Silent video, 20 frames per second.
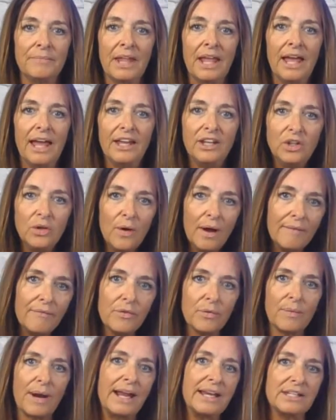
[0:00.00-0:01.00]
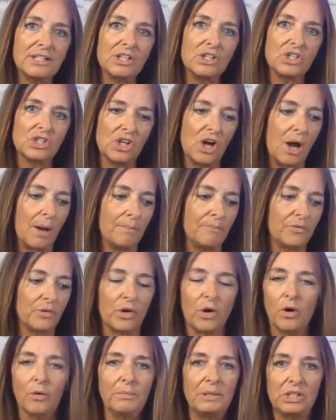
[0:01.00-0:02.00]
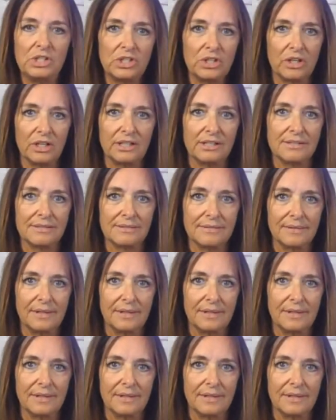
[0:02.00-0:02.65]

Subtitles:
And you have the right to shop for home insurance.